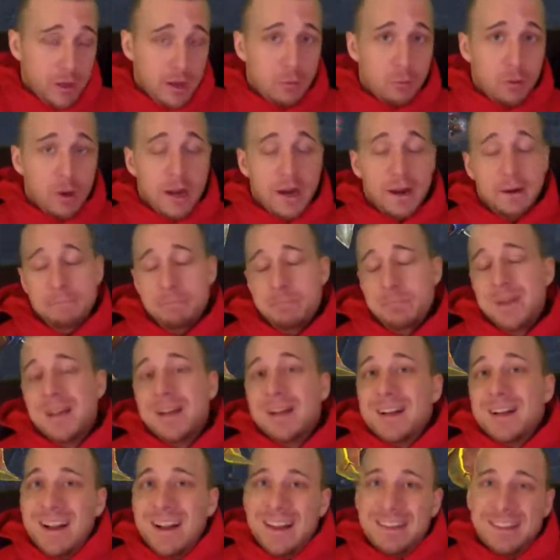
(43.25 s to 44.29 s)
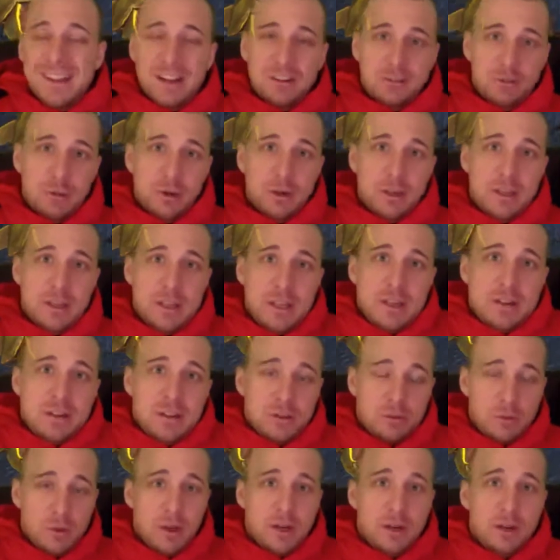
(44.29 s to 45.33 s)
that way, and that's really the
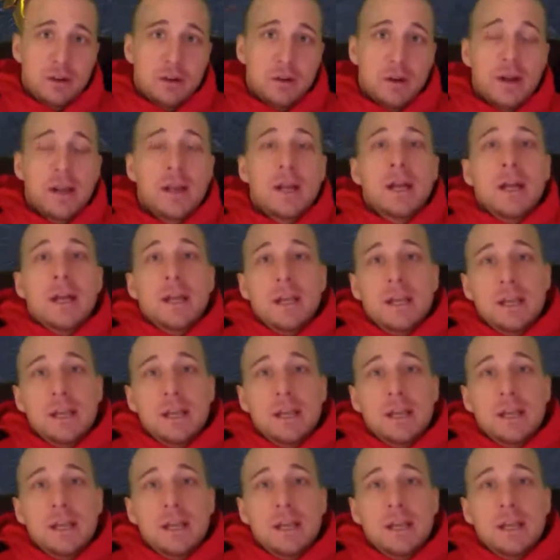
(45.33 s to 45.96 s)
easiest way to do it.